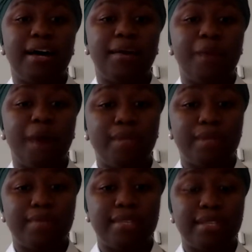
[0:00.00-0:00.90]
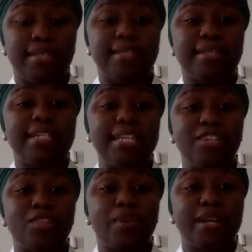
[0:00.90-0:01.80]
problems, there's a
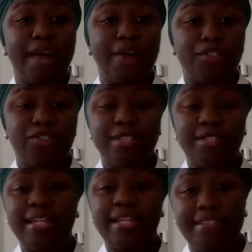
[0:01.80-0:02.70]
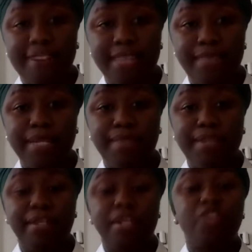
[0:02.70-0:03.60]
need to encourage not just any
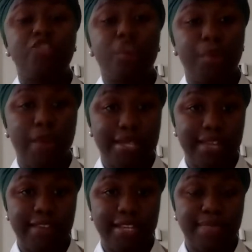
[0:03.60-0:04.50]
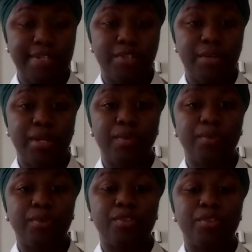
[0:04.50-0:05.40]
investment, but job creating investment to
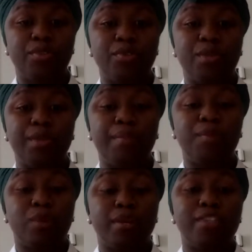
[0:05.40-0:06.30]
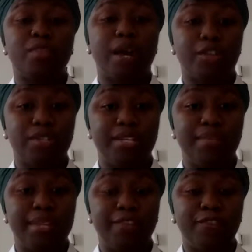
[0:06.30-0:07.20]
enable Botswana to
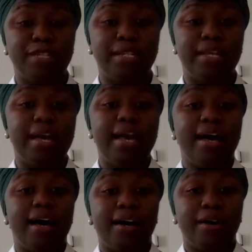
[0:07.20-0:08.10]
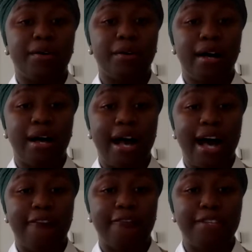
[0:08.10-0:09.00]
actually meaningfully
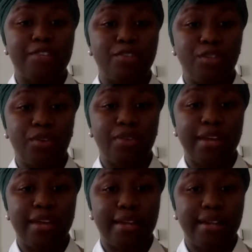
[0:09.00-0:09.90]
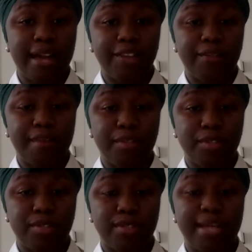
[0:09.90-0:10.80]
have its youth and other
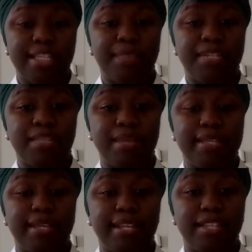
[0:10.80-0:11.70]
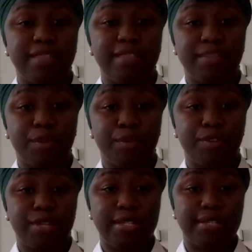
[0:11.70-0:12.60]
members of society participating in these investment
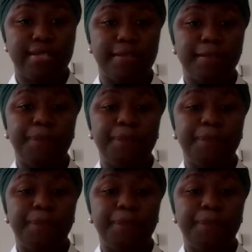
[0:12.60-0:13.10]
opportunities.